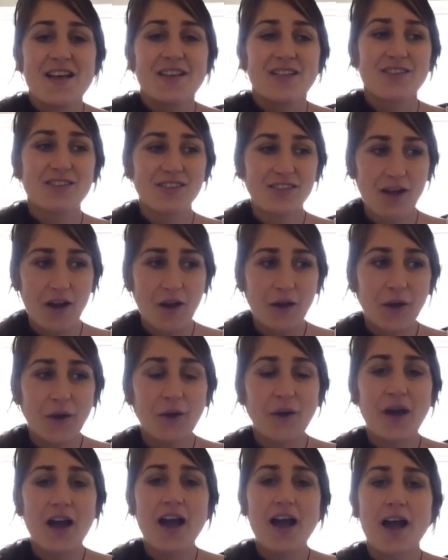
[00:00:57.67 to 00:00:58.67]
So
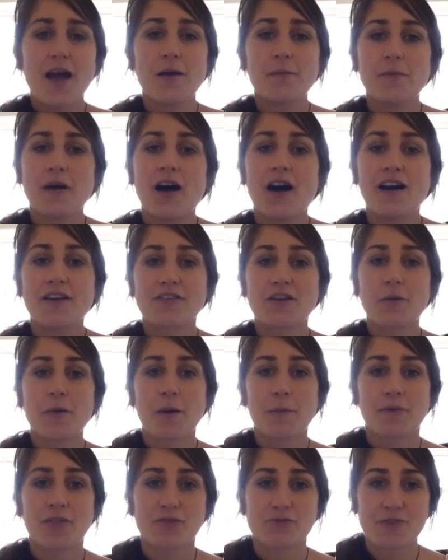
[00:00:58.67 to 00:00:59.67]
I've come
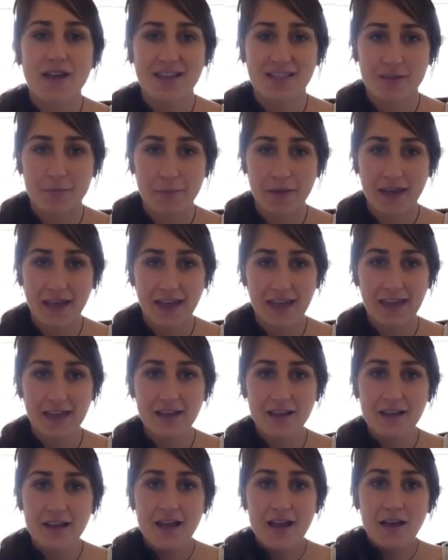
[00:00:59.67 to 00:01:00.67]
up with a
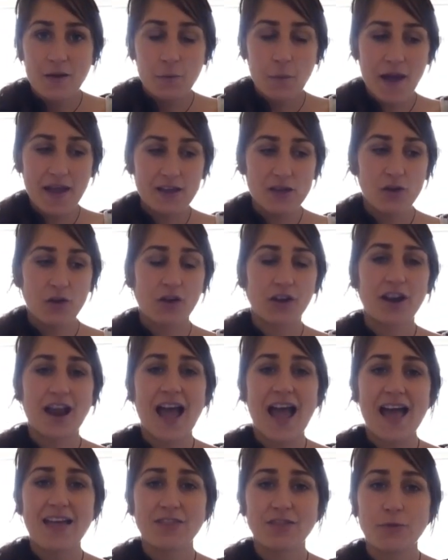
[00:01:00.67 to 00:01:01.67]
recipe where you can
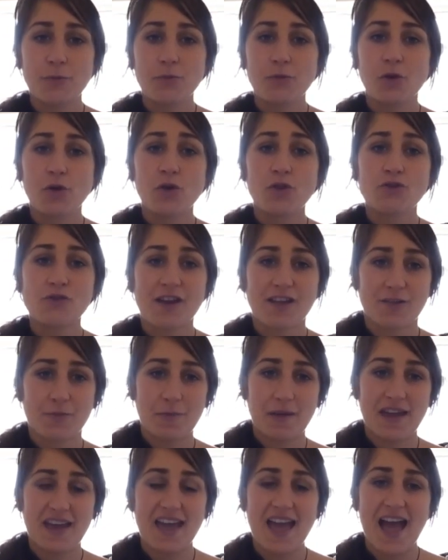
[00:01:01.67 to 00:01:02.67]
add them to the
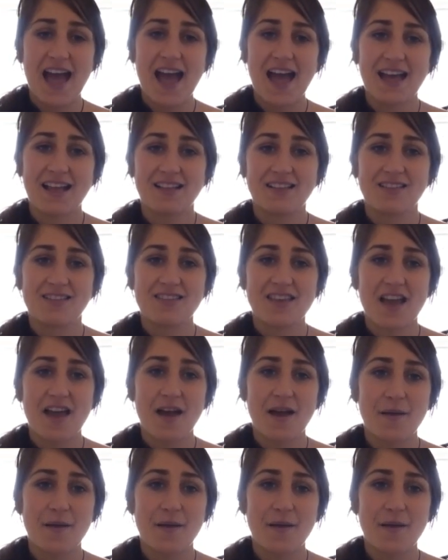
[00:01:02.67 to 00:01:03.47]
recipe, and